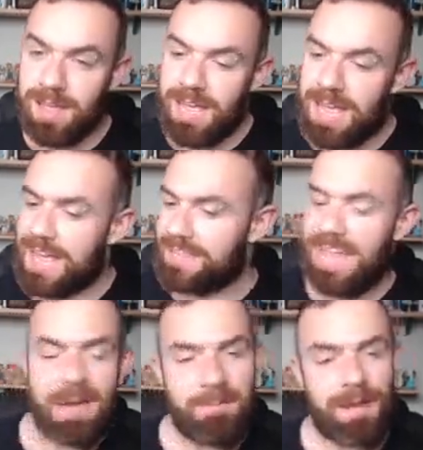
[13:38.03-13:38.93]
And
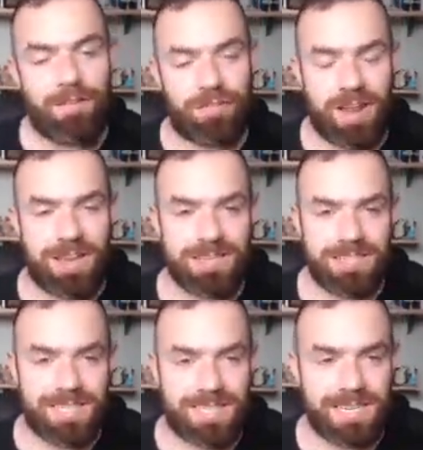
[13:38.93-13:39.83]
that, my
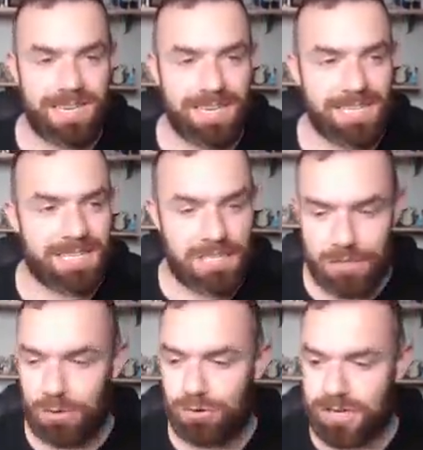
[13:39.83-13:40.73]
friends, is
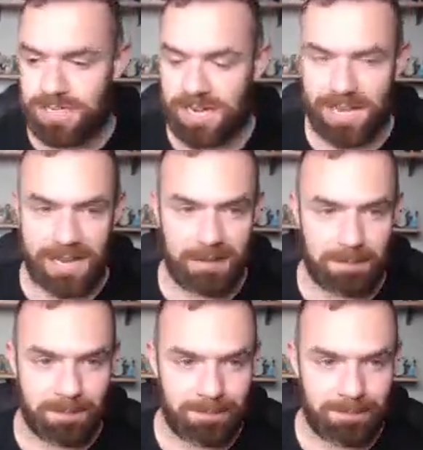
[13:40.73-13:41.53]
story time.